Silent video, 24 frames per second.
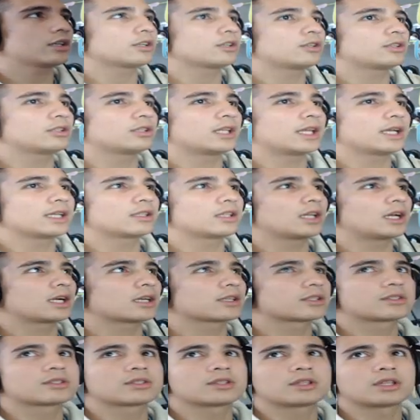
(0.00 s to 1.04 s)
of good leg
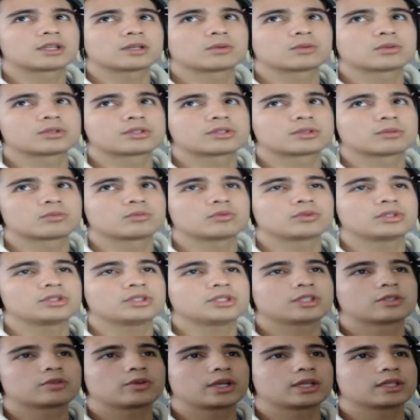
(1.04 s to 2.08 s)
locks. There were some
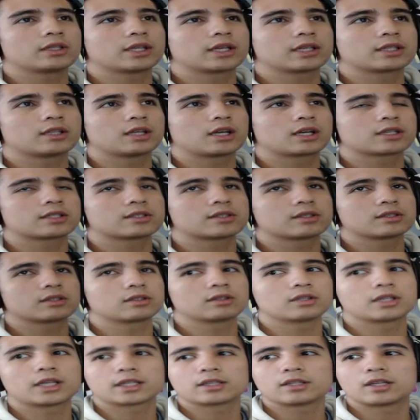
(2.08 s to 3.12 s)
really great leg lock
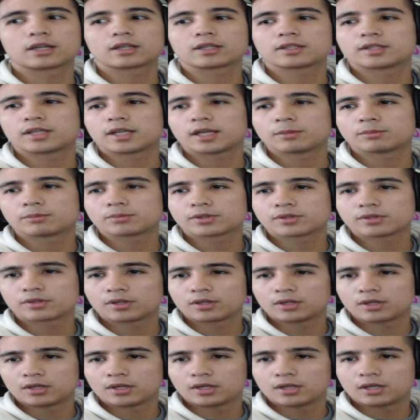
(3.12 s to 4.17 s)
attempts.
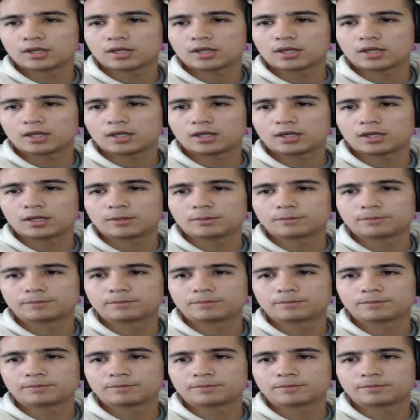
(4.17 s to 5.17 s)
Do